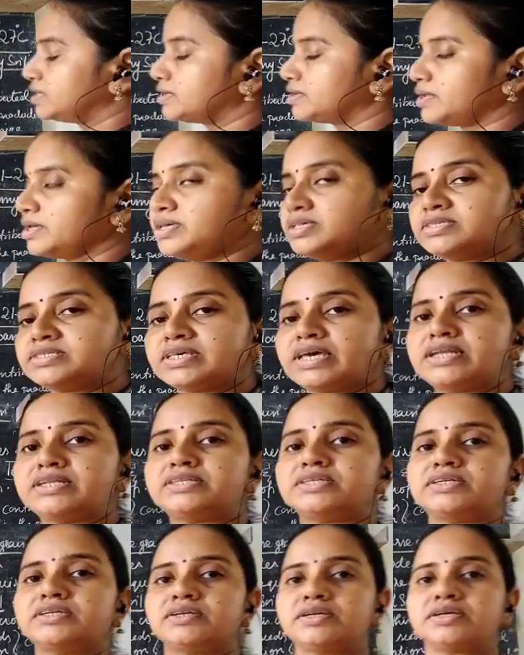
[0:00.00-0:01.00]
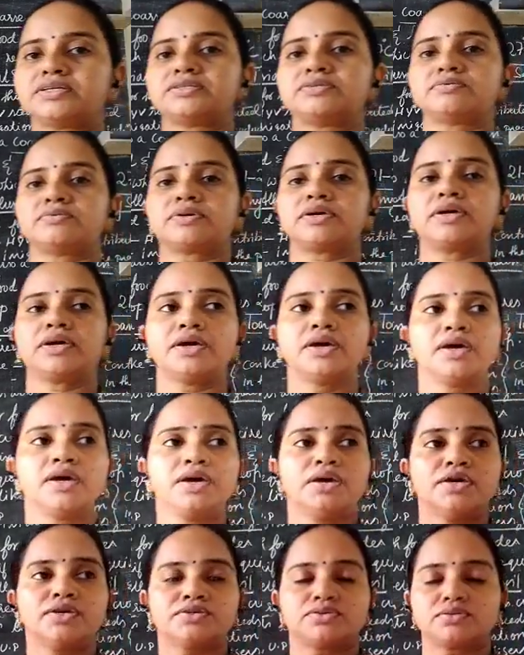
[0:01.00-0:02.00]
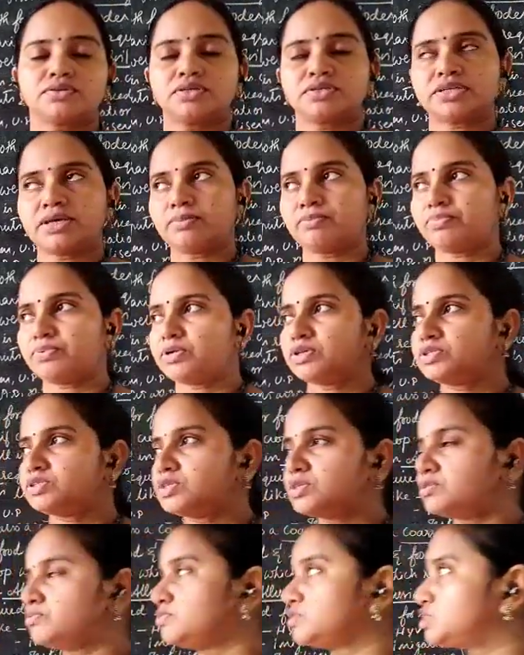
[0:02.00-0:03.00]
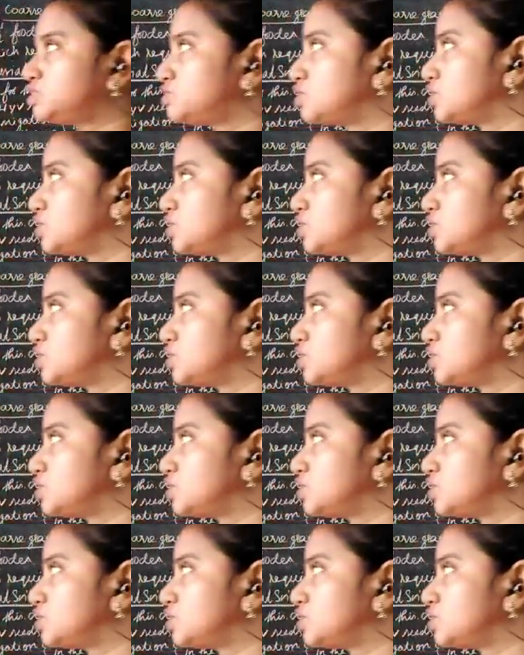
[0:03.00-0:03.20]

degrees centigrade. Okay, so the temperature which